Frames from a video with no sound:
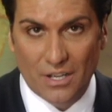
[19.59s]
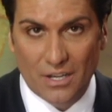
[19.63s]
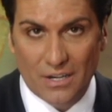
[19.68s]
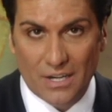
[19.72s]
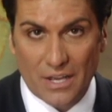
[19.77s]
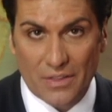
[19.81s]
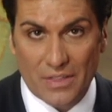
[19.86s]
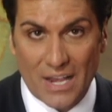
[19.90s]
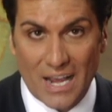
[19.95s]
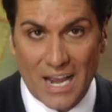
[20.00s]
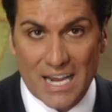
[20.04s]

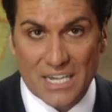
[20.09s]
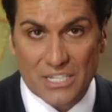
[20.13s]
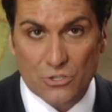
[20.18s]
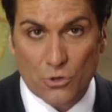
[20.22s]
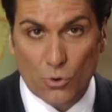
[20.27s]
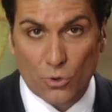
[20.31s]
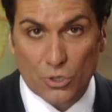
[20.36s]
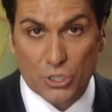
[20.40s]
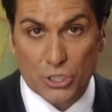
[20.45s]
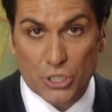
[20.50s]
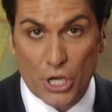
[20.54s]
Now, the ice
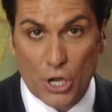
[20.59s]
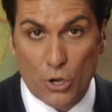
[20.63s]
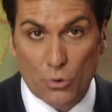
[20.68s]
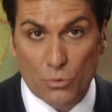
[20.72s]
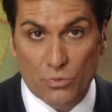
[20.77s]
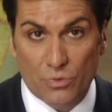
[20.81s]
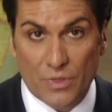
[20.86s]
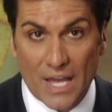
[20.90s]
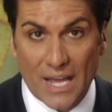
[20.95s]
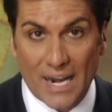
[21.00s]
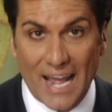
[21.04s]
core
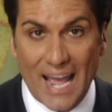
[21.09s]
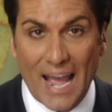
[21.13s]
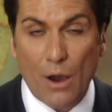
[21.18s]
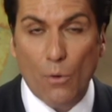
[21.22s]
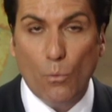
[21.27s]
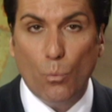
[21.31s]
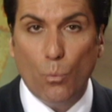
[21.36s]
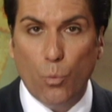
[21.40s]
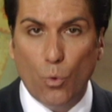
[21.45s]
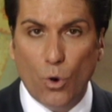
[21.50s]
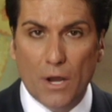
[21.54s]
showed that
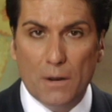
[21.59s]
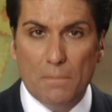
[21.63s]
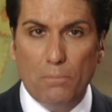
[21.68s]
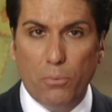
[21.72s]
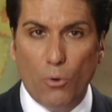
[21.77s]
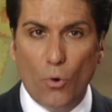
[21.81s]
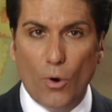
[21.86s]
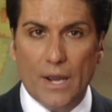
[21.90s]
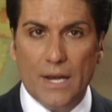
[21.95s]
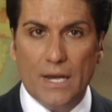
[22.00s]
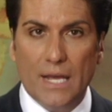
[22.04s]
at one
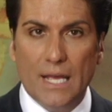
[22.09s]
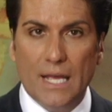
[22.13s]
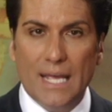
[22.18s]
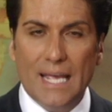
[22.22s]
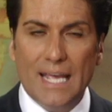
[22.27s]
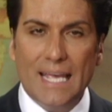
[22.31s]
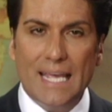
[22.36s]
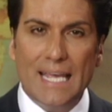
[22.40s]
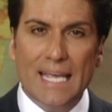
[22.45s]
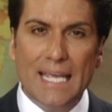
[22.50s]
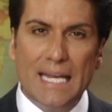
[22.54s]
point,
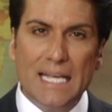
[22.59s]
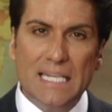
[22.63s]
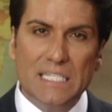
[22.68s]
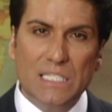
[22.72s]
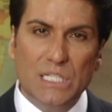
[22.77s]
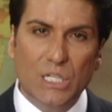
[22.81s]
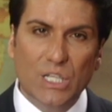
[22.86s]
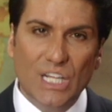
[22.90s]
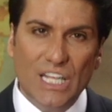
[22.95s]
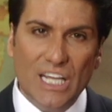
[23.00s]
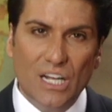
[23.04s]
in
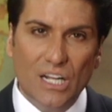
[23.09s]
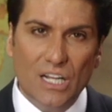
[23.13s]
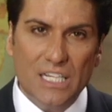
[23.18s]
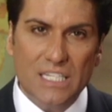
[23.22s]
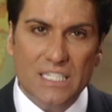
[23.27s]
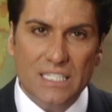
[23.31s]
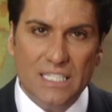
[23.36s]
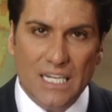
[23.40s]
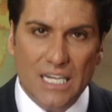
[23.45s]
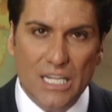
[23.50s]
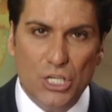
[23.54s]
as little
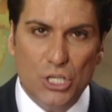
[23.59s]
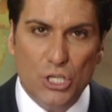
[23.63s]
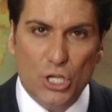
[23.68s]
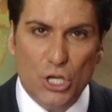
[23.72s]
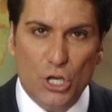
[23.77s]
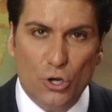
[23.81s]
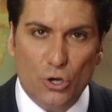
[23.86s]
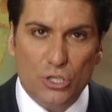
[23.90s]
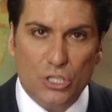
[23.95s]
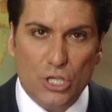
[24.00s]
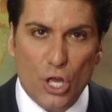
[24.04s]
as 10
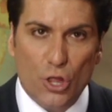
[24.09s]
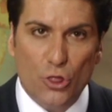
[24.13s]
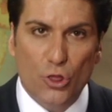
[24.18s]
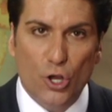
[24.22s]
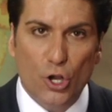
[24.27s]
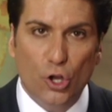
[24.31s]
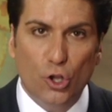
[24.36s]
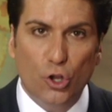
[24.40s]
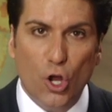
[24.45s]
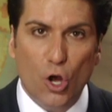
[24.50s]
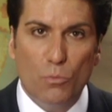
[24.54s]
years,
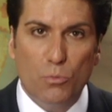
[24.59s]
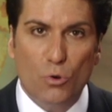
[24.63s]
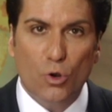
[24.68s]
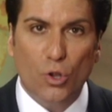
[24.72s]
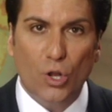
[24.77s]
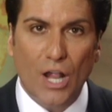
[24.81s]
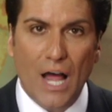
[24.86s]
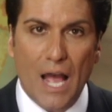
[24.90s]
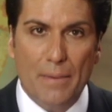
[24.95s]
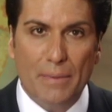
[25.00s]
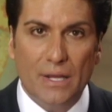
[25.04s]
the global
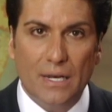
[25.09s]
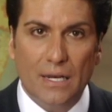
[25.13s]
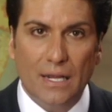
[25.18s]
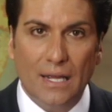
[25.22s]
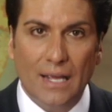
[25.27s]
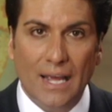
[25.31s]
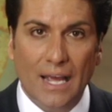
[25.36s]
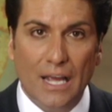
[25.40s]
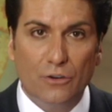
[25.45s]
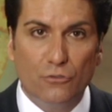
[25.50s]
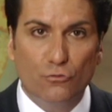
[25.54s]
climate
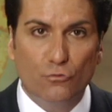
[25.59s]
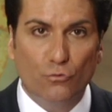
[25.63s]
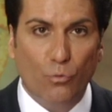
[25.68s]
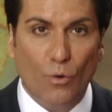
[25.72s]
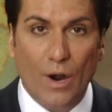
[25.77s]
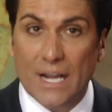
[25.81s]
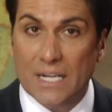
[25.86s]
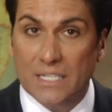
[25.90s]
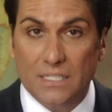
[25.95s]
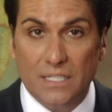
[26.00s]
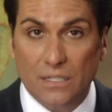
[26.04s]
had
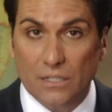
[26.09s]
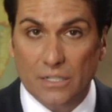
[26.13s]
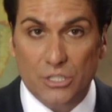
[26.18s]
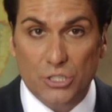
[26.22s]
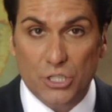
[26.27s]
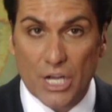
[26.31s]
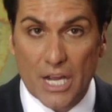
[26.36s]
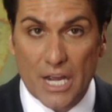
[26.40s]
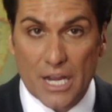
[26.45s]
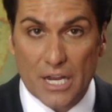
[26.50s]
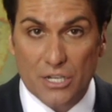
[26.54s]

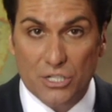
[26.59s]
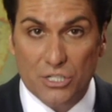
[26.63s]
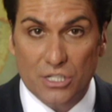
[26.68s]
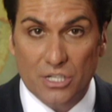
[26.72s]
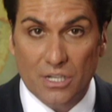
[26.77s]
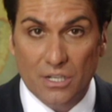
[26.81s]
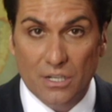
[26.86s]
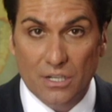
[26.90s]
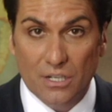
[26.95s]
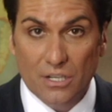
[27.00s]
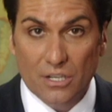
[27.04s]
drastically
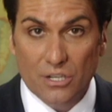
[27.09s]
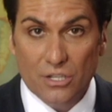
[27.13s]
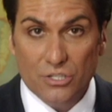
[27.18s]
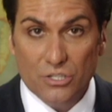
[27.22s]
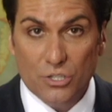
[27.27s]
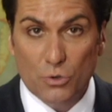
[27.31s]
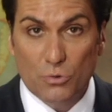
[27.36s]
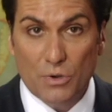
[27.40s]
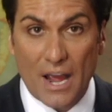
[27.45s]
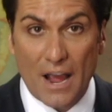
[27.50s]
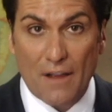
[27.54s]
changed.
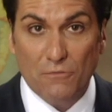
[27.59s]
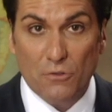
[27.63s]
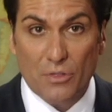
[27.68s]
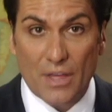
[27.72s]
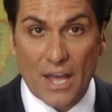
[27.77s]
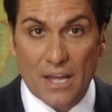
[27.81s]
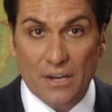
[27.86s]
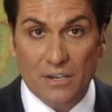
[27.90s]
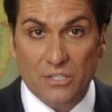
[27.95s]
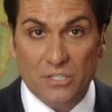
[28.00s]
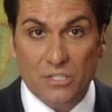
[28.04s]
Soon after
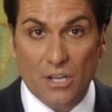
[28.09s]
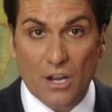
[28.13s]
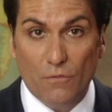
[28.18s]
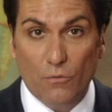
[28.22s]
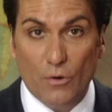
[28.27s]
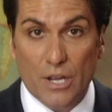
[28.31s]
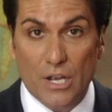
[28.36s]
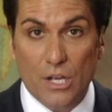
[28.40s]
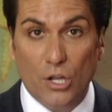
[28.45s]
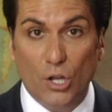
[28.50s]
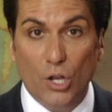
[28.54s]
that
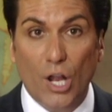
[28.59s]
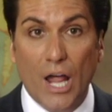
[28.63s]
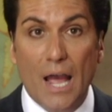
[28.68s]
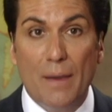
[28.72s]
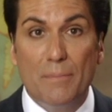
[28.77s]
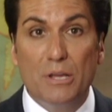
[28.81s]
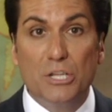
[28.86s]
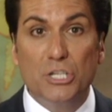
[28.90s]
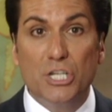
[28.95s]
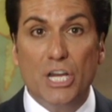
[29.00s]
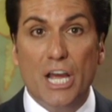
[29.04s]
discovery,
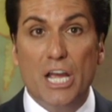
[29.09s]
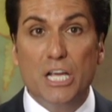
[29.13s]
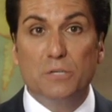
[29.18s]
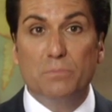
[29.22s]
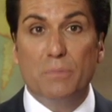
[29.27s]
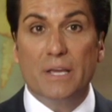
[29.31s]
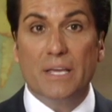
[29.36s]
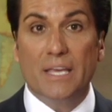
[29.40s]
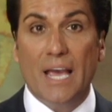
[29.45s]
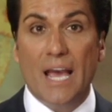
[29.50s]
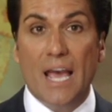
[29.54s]
climate
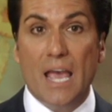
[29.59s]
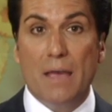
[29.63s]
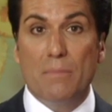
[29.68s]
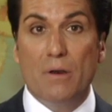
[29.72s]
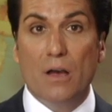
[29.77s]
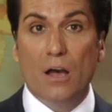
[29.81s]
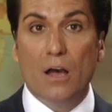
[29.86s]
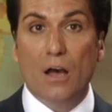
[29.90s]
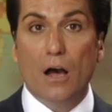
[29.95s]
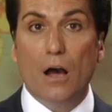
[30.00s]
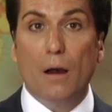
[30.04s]
change
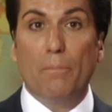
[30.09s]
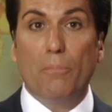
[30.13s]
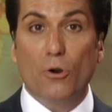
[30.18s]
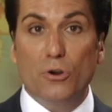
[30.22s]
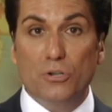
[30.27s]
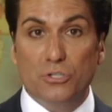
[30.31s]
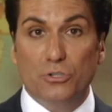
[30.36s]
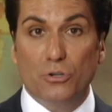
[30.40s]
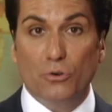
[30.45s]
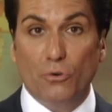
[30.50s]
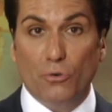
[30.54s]
became a
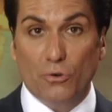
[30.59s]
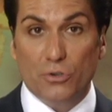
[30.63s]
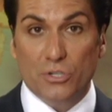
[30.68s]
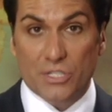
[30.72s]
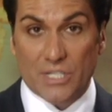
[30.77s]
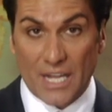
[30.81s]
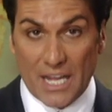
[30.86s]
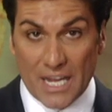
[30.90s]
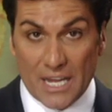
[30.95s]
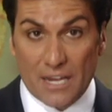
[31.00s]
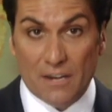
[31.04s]
personal
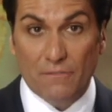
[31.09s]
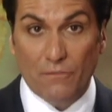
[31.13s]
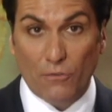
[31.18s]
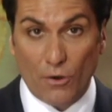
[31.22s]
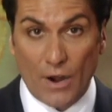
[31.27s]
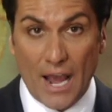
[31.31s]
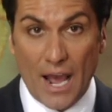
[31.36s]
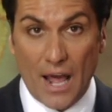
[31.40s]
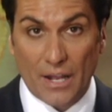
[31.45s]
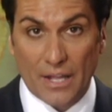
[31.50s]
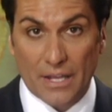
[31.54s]
crusade
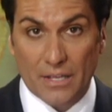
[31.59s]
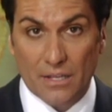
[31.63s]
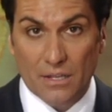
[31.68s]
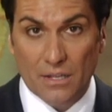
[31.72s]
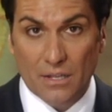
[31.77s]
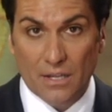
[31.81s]
for Alley.